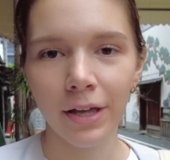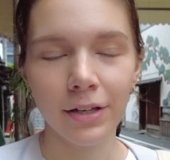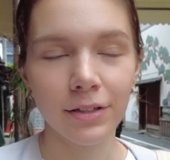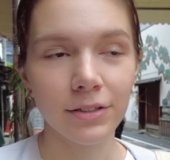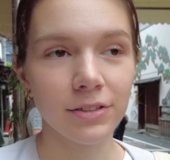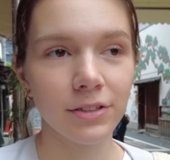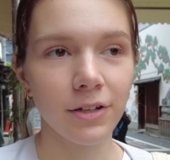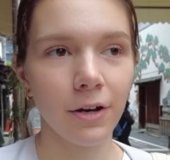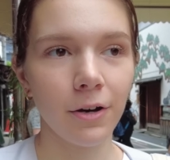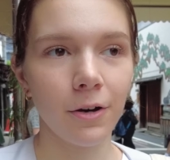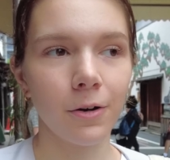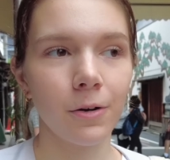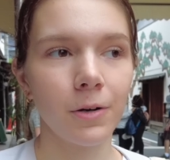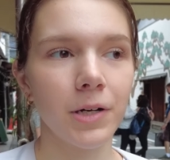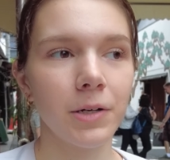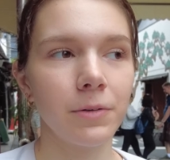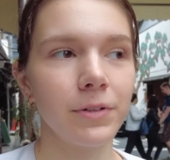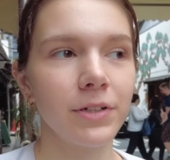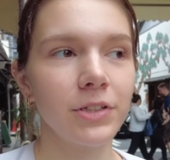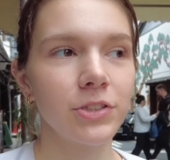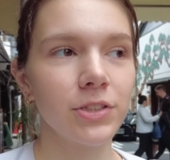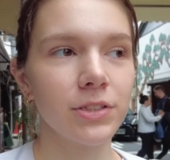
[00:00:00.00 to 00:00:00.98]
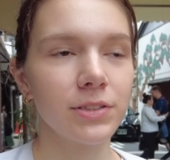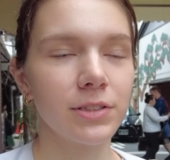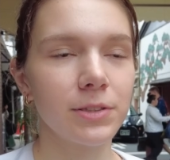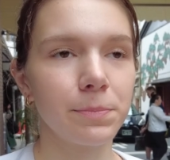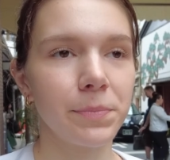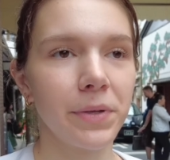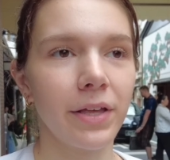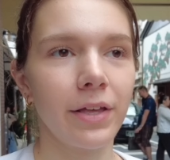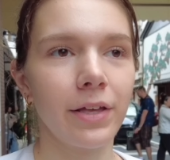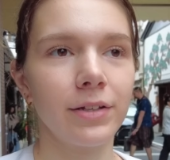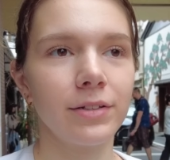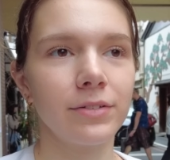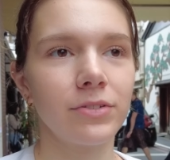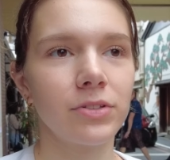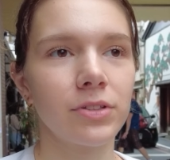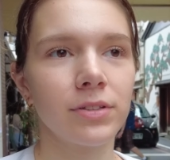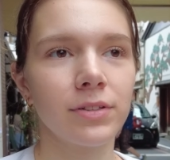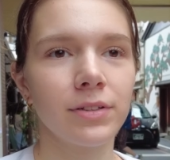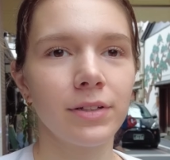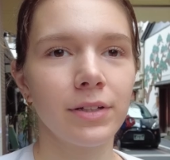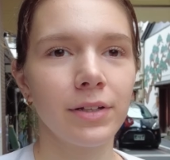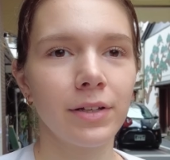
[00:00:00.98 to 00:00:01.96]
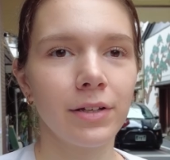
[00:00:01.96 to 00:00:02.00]
So we just spent
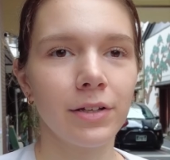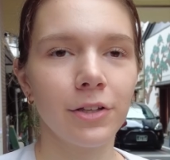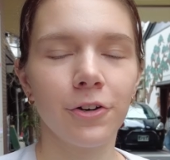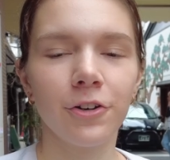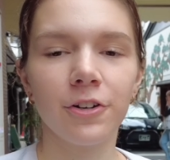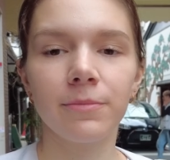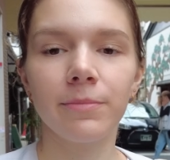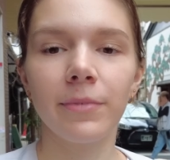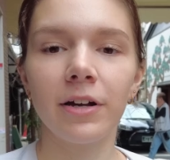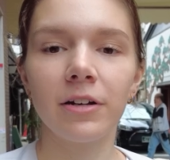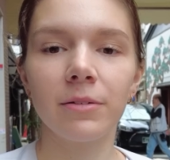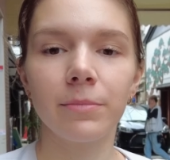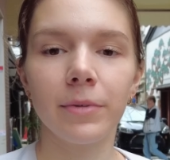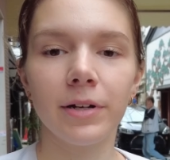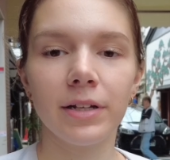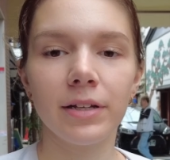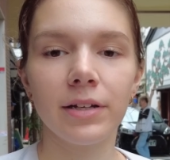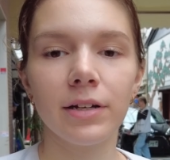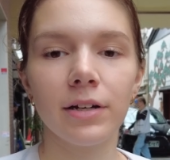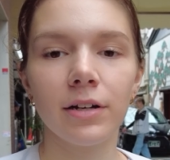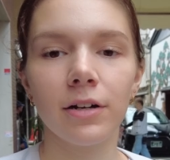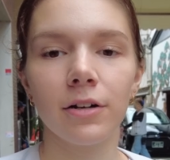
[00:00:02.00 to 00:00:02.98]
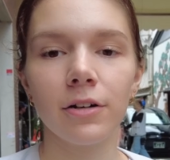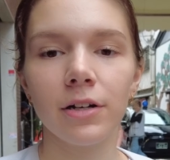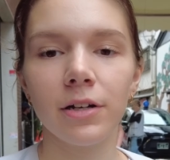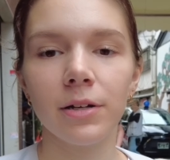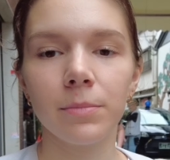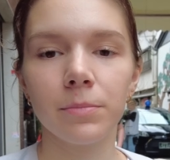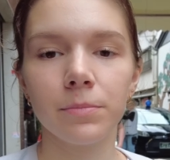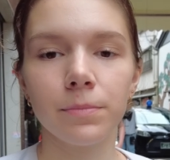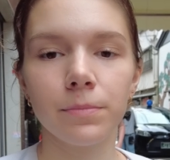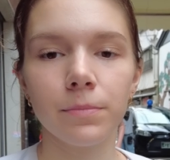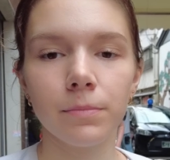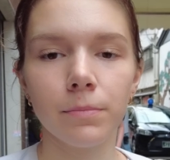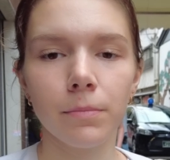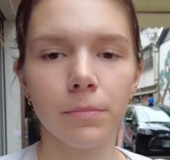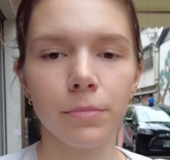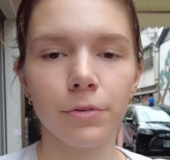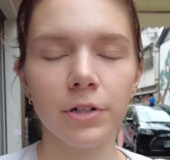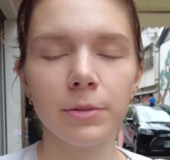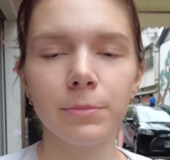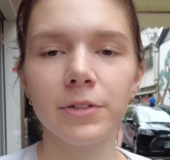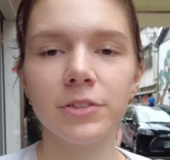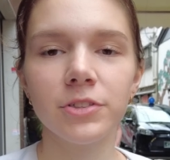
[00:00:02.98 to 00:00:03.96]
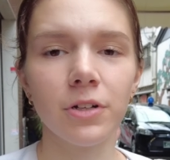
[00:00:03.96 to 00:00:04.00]
a good amount of money here, and
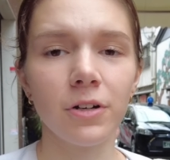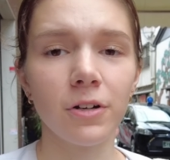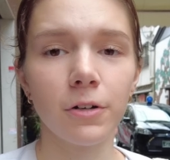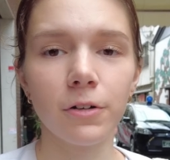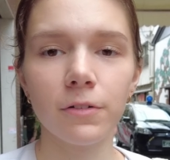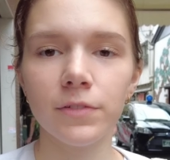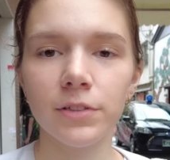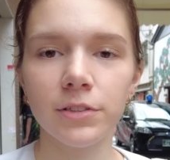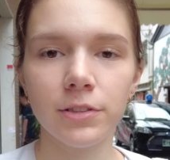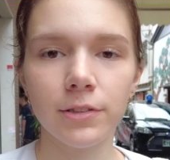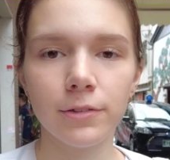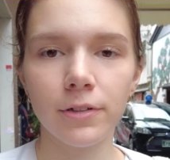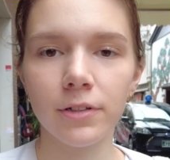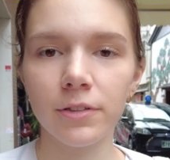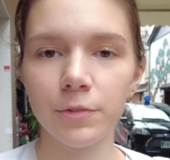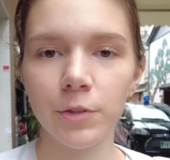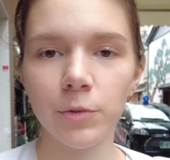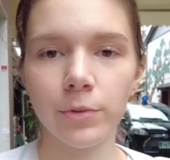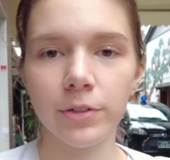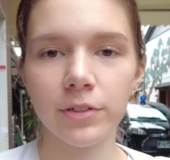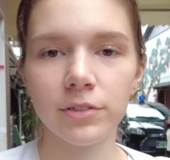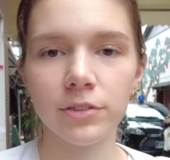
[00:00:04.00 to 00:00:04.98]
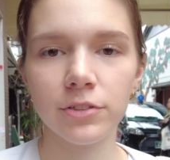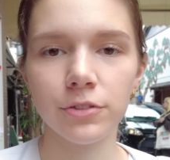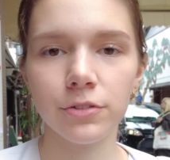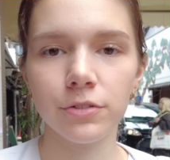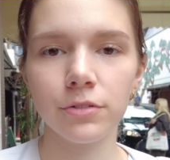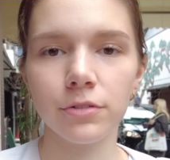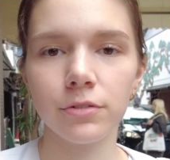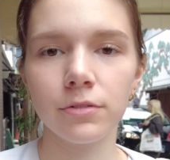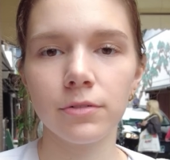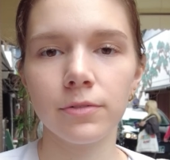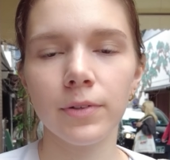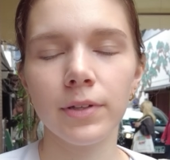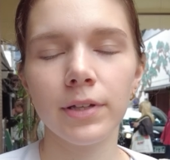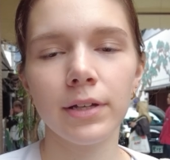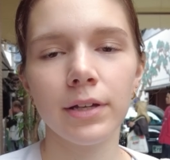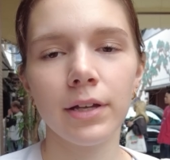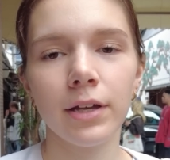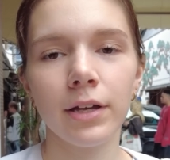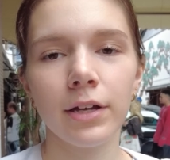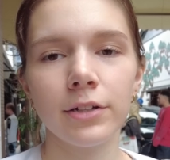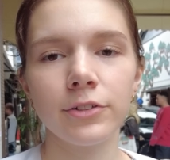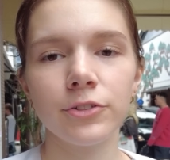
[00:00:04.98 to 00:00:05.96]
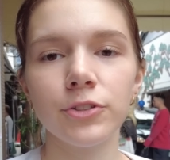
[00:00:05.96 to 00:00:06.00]
pretty much all of the stores we went to
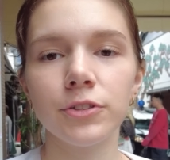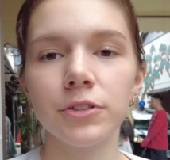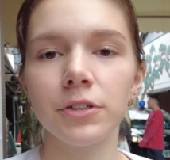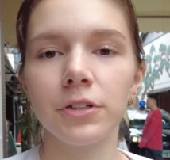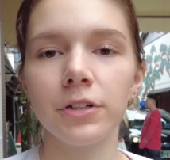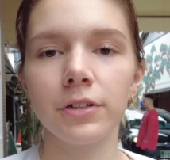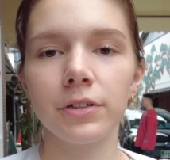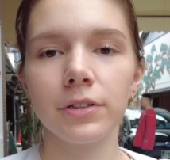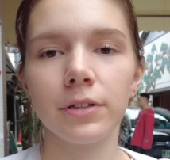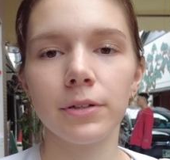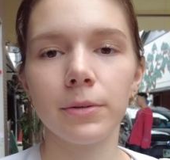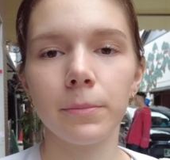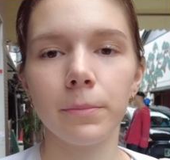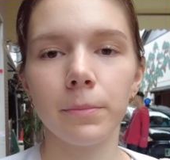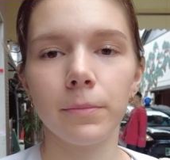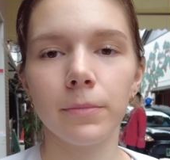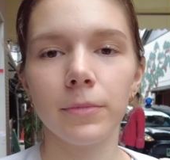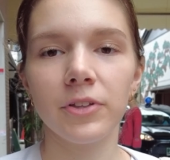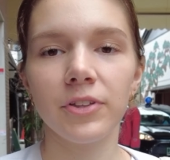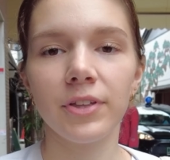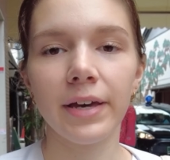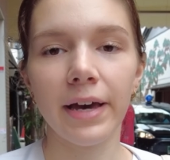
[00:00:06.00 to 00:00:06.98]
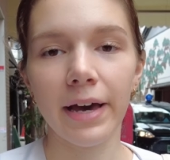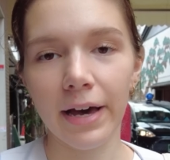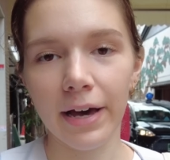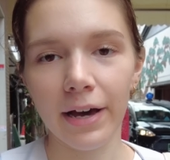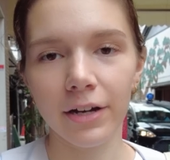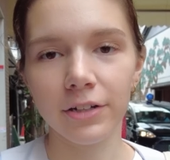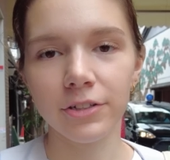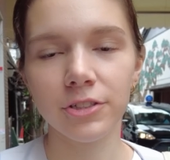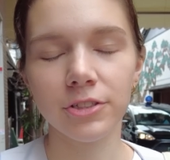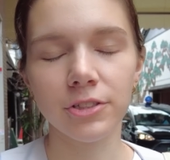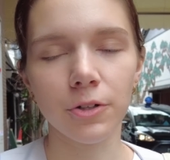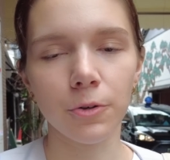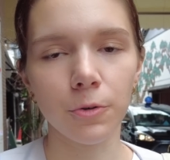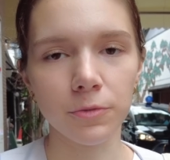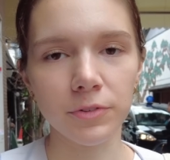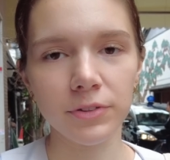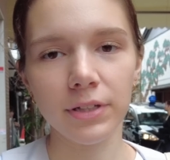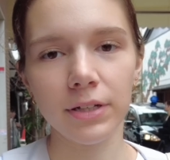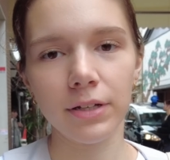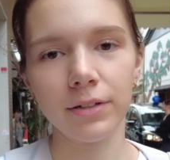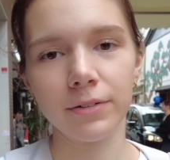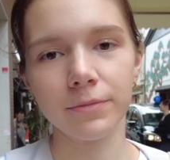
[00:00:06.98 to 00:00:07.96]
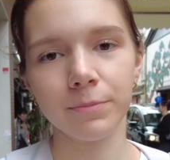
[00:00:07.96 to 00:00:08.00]
took cash
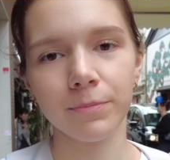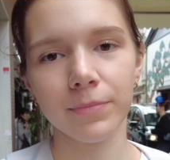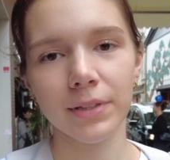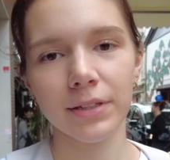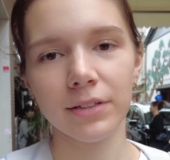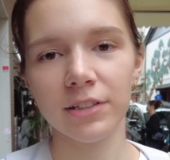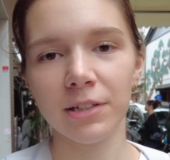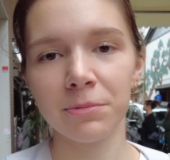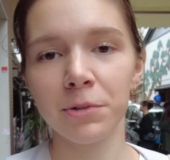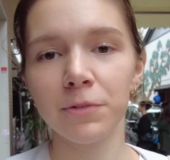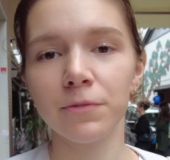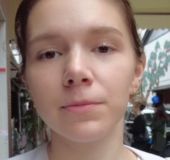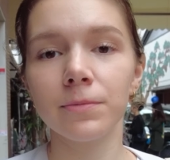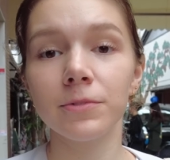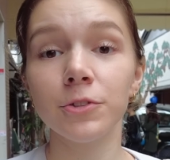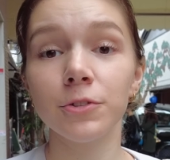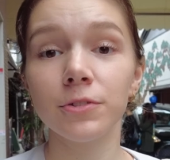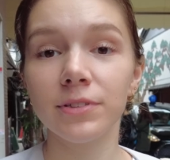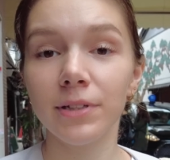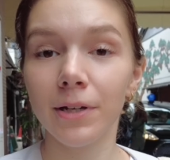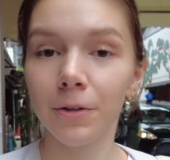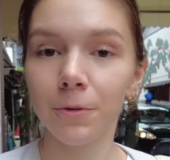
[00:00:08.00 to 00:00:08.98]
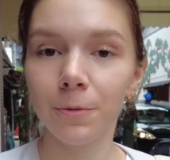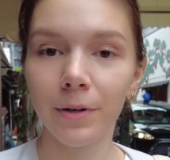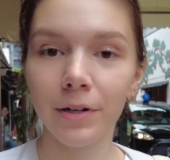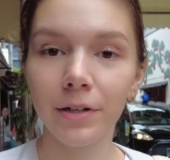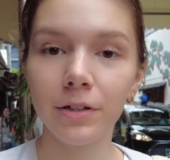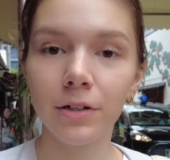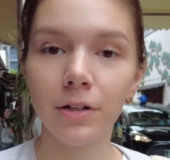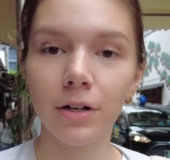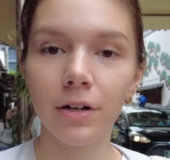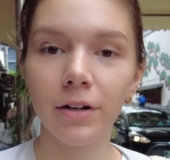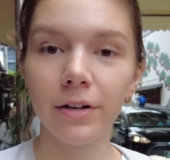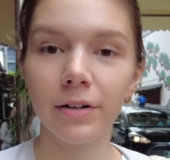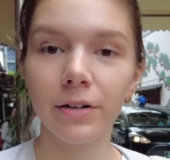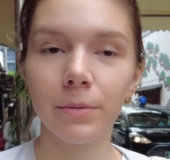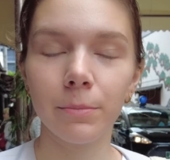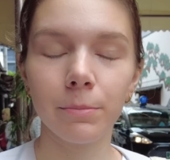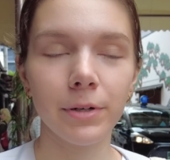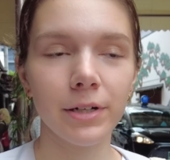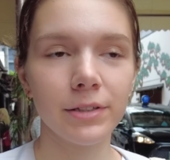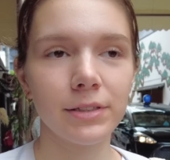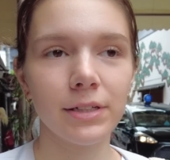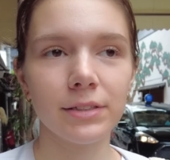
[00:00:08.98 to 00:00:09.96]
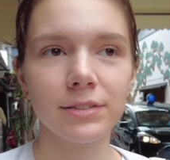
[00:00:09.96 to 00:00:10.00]
only. Some of them do take credit card,
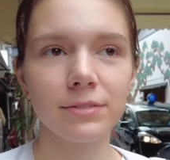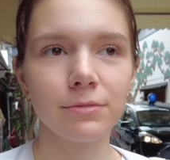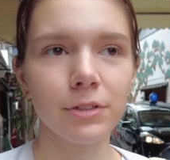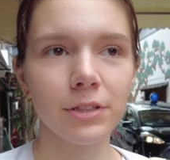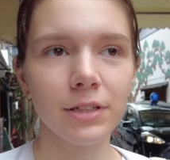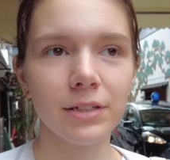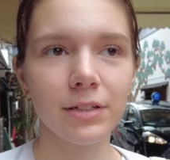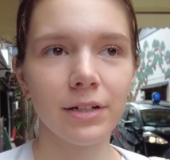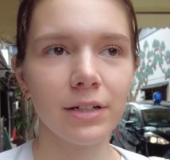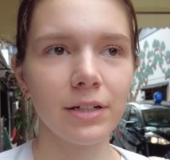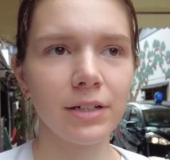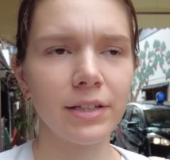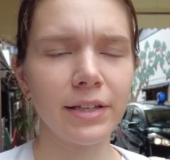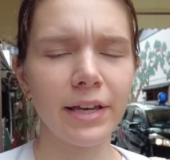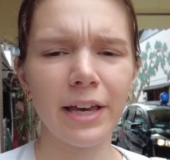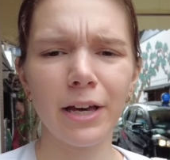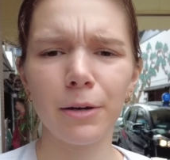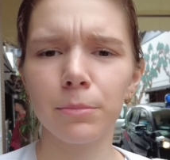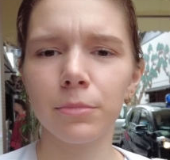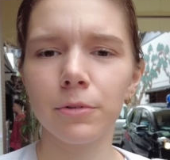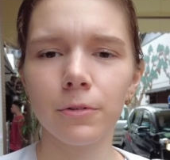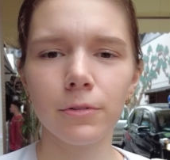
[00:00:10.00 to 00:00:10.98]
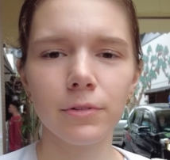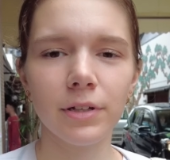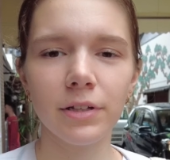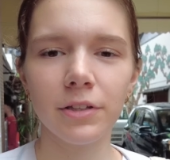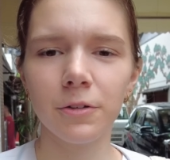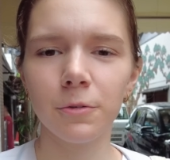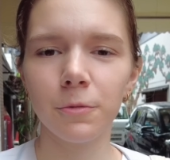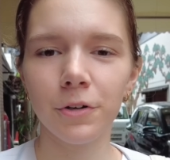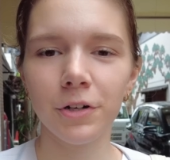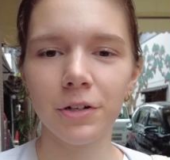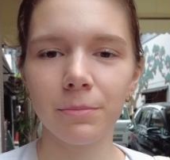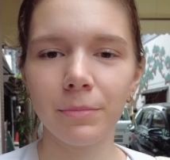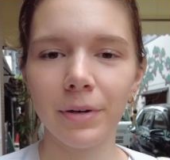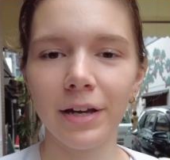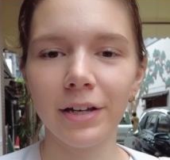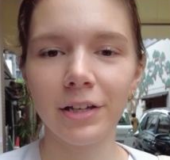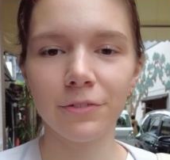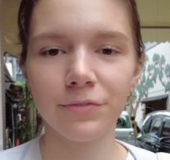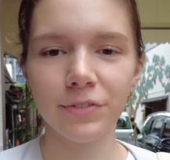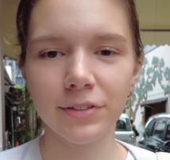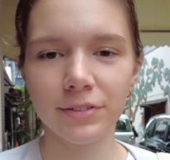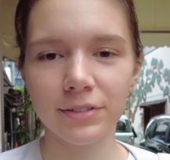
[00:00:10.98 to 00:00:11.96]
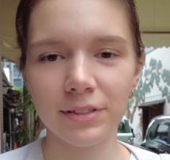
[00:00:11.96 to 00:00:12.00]
but that's really not a gamble that you want to make
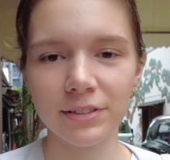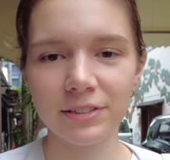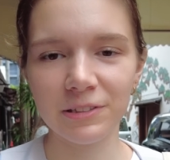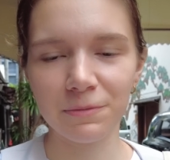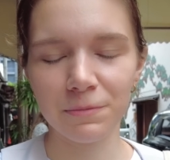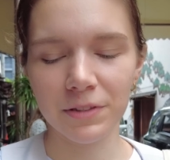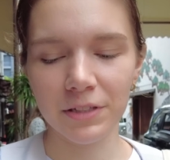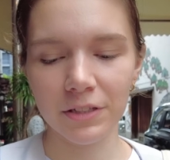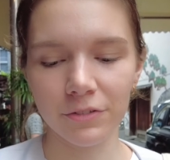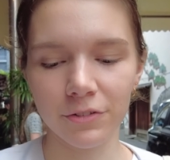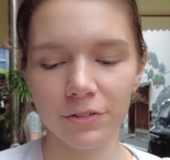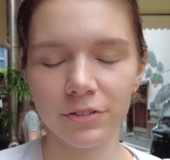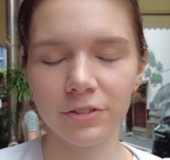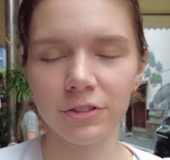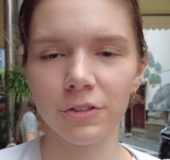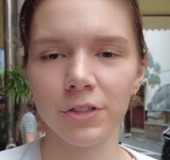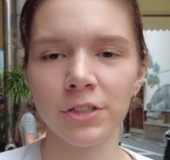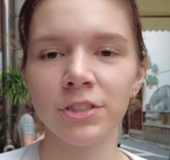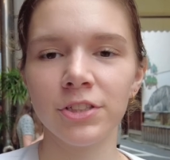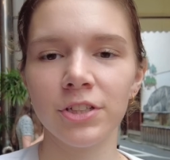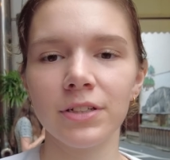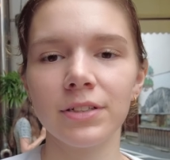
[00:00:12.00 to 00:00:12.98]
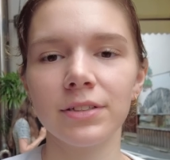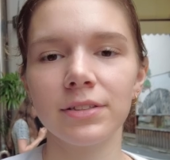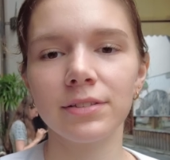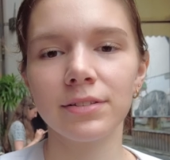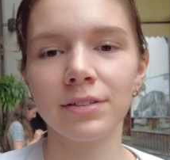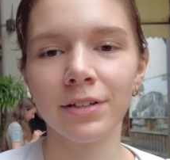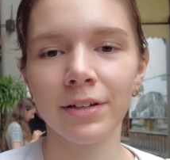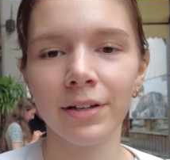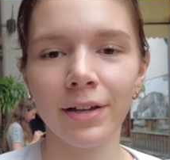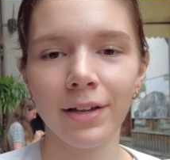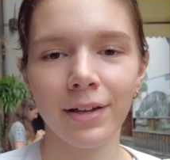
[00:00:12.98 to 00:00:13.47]
if you see something that looks delicious